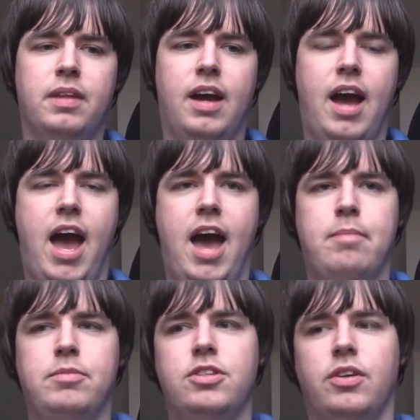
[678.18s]

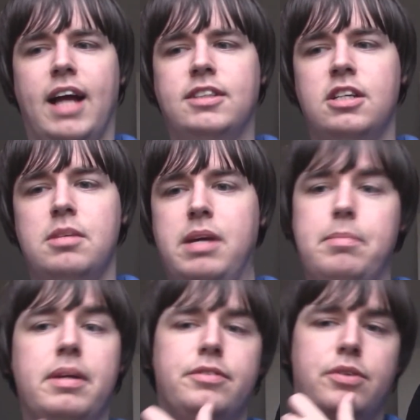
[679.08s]
Um, so that's going to be a
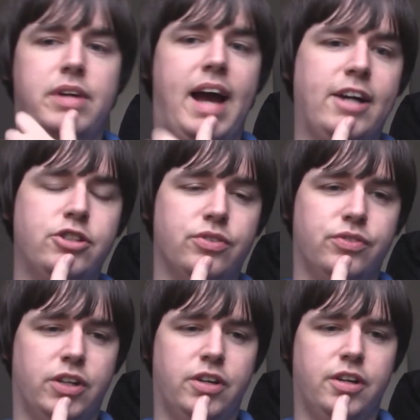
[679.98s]
bit of a reaction
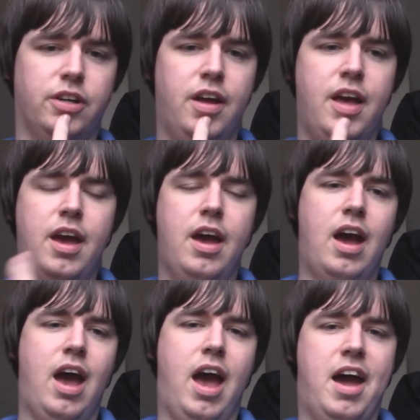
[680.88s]
for her.
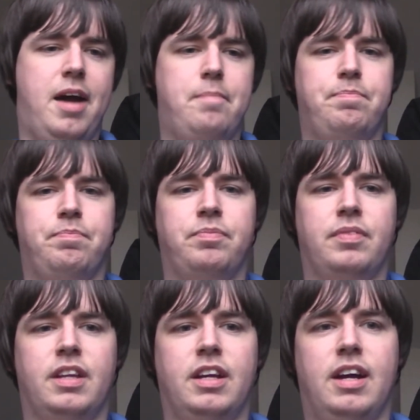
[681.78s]
Um,
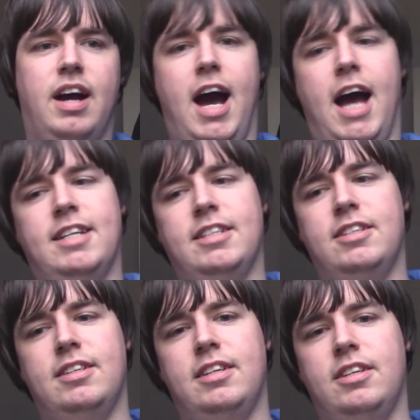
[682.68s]

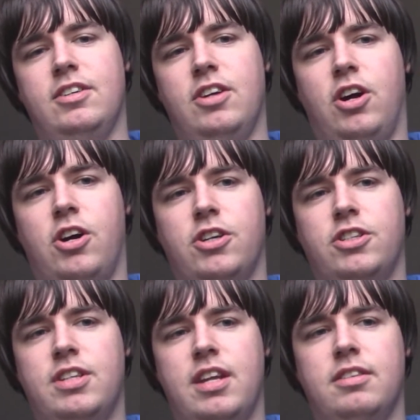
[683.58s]
and her
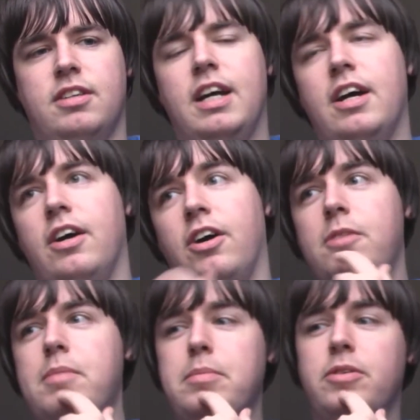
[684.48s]

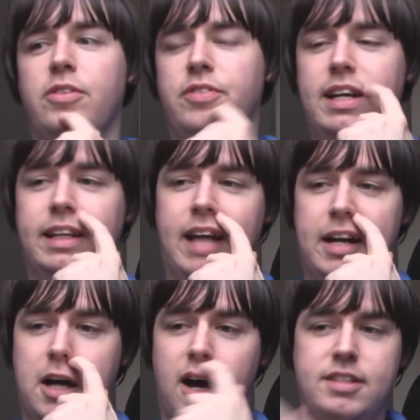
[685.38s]
her maybe revealing
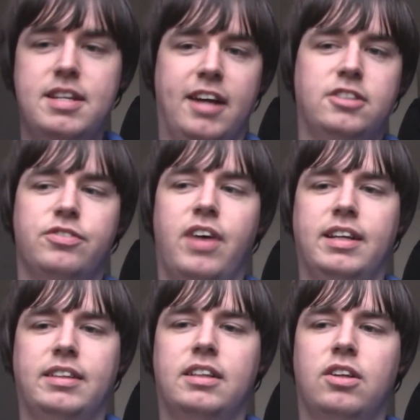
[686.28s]
that context of
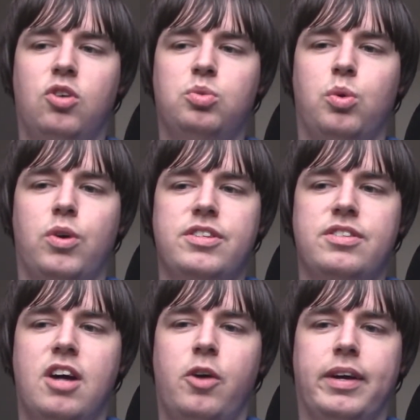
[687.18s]
fighting the Clone Wars,
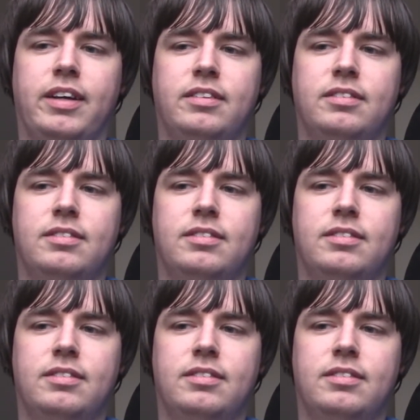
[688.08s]
knowing,